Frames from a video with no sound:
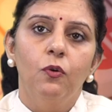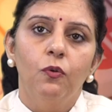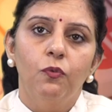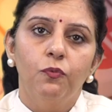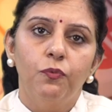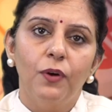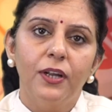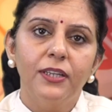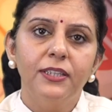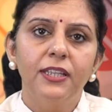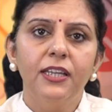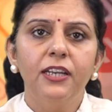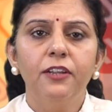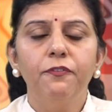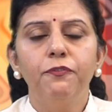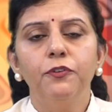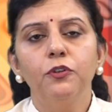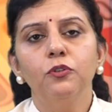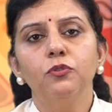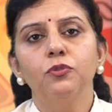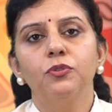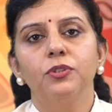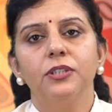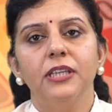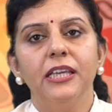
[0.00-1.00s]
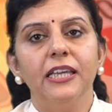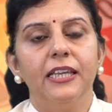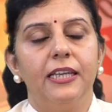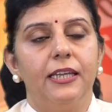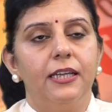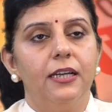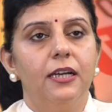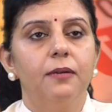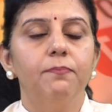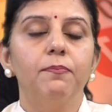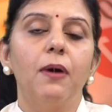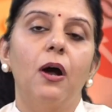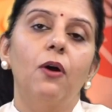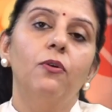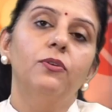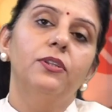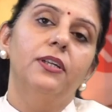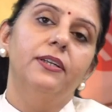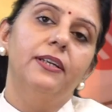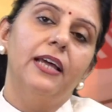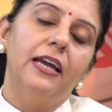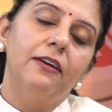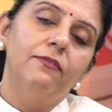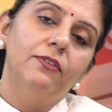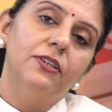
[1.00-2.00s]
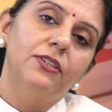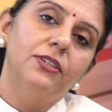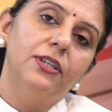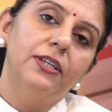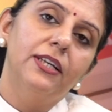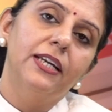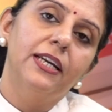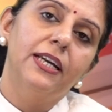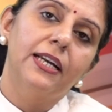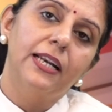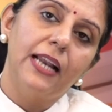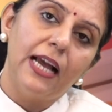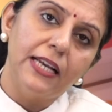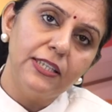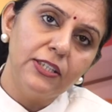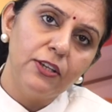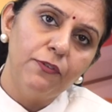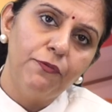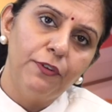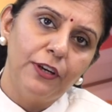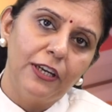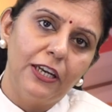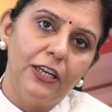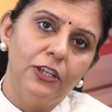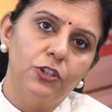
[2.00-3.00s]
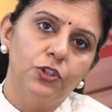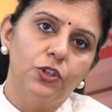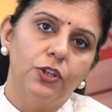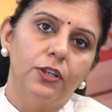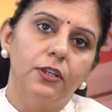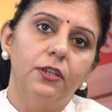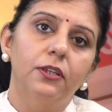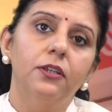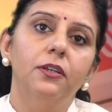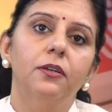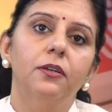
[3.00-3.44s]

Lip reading: Further, if you see about the diversity classification,